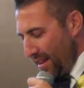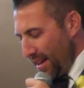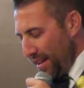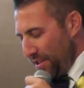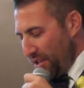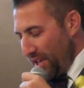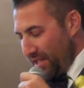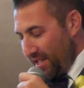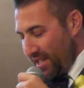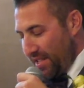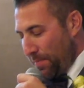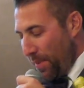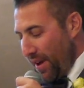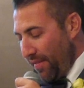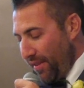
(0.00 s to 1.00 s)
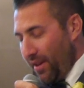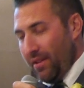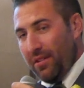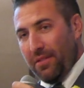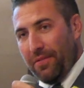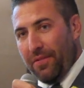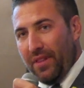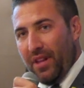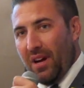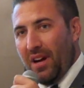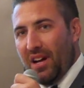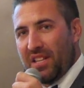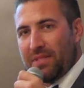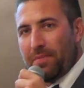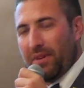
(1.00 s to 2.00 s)
And just as pivotal for the
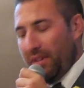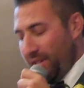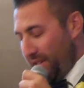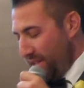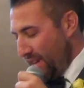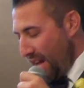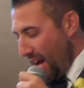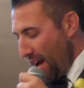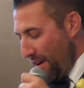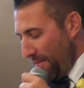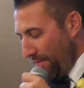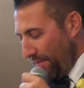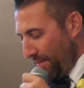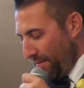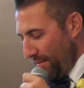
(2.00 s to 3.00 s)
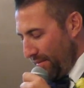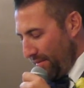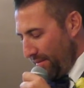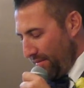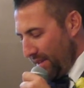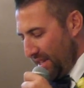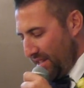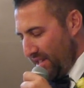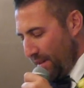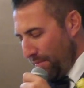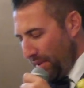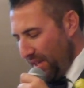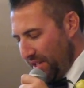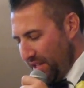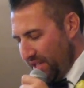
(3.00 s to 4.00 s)
hospital staff that
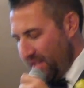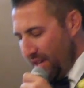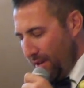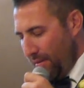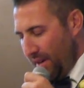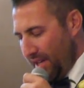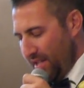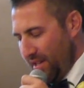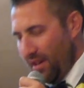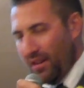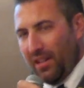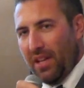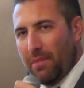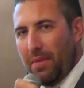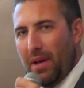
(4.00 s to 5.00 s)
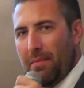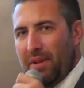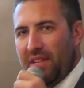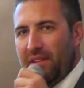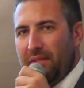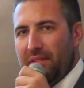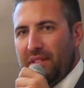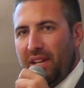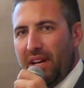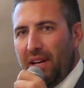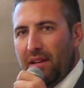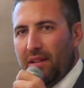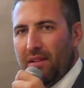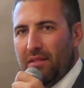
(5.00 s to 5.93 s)
simply just know it as Ugly Baby Tuesday.